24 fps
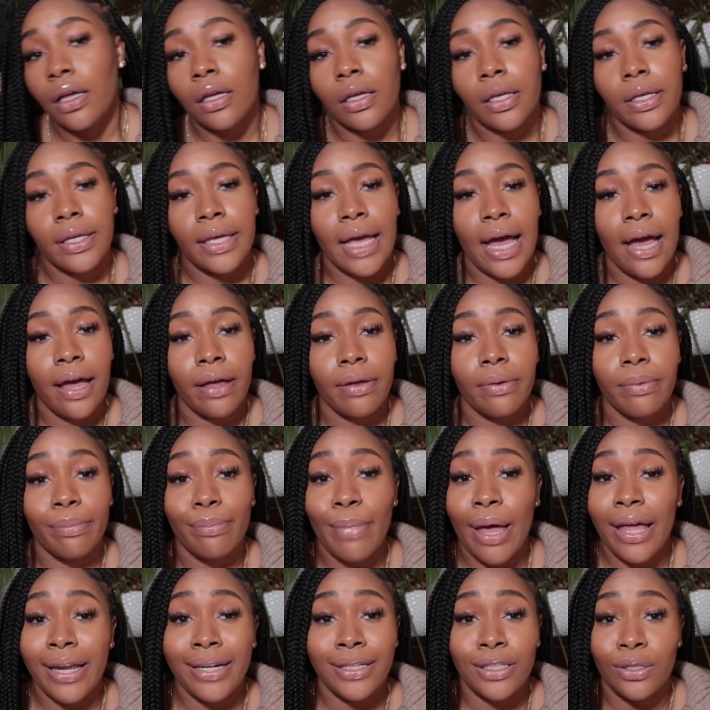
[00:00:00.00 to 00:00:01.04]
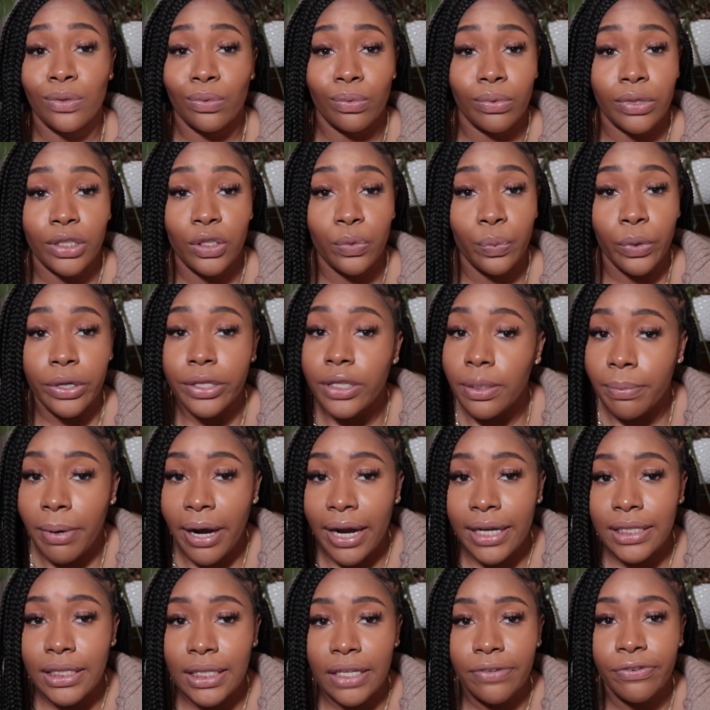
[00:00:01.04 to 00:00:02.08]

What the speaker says: Yeah, and it's worth the price.